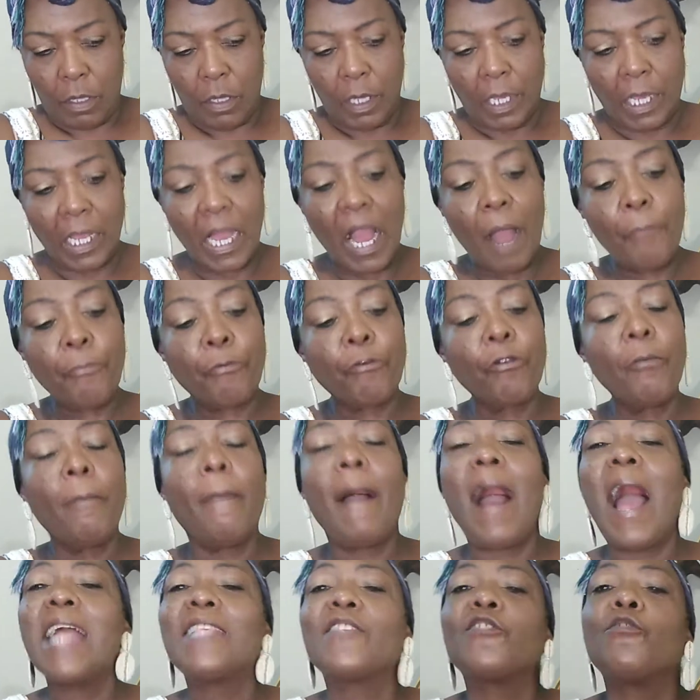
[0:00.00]

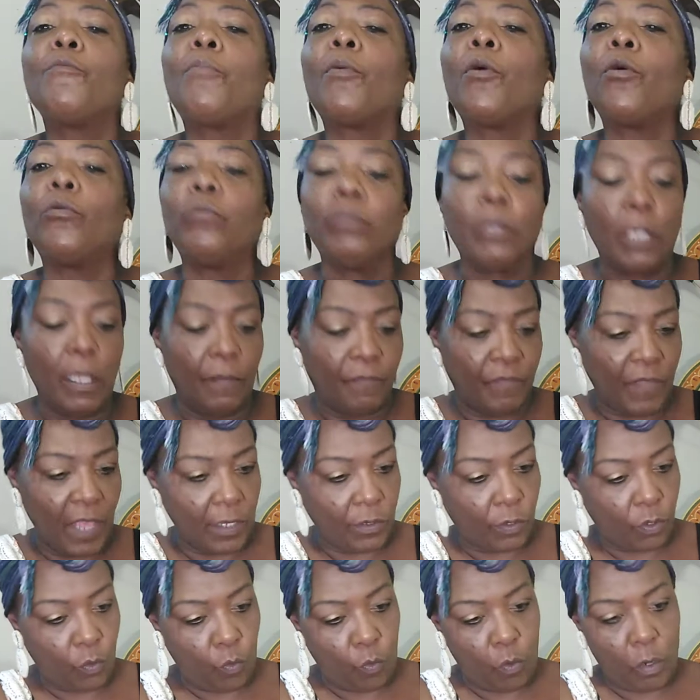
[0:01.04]
compromisable, if
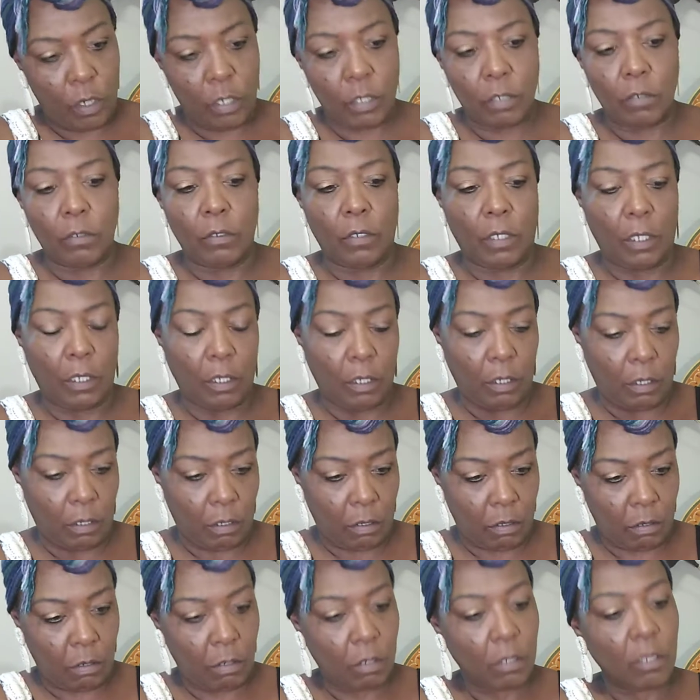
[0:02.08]
that's the word.
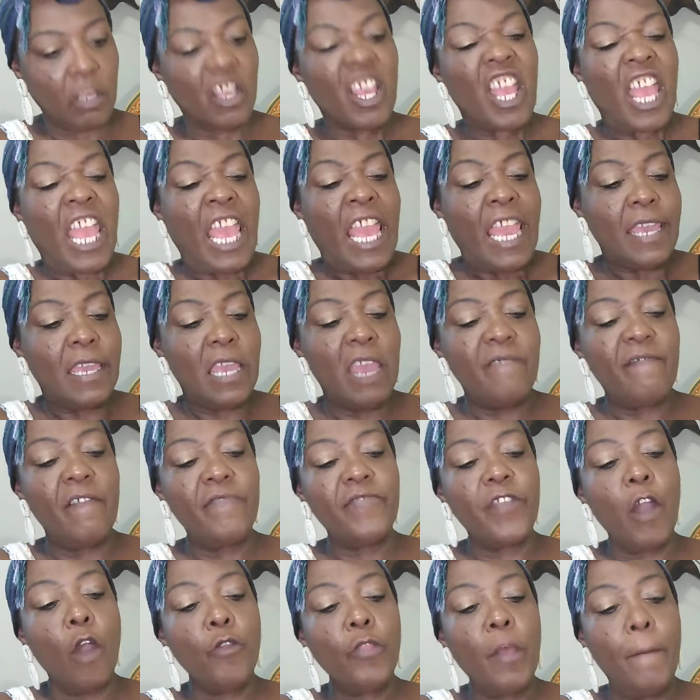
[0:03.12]
Even
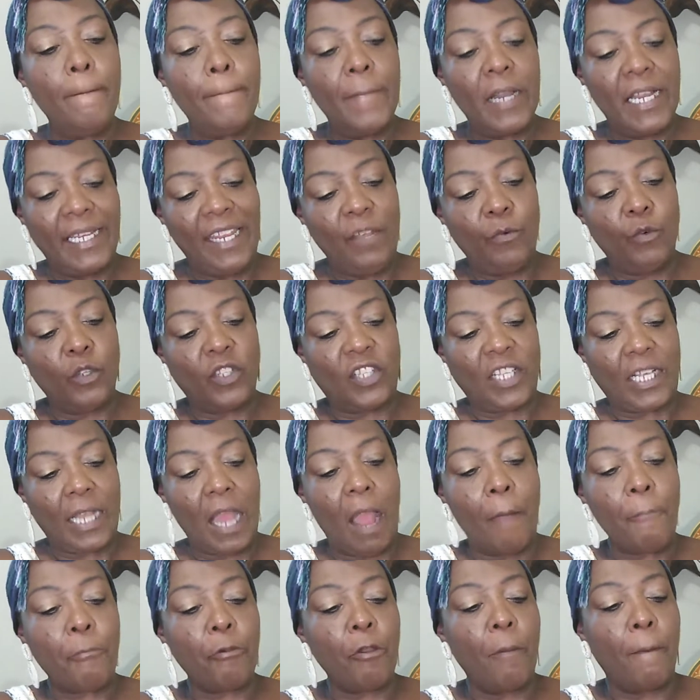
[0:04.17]
though the money was
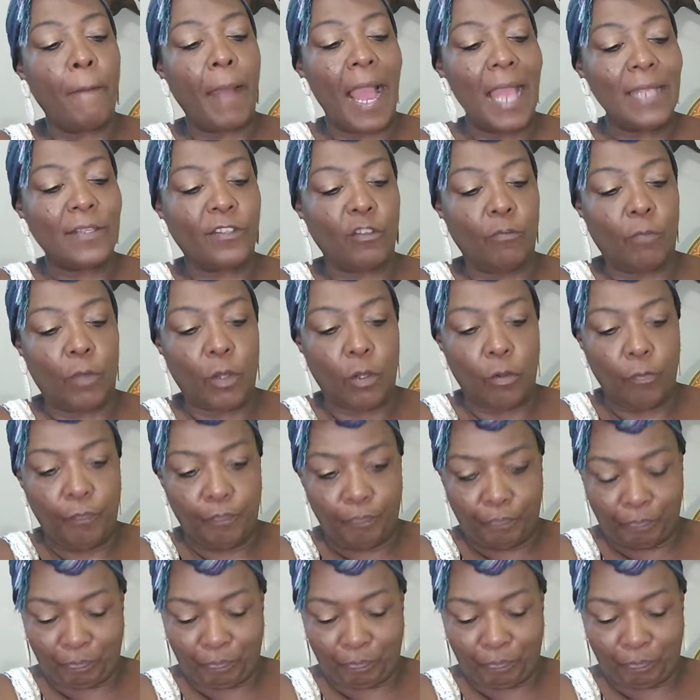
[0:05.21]
compromisable,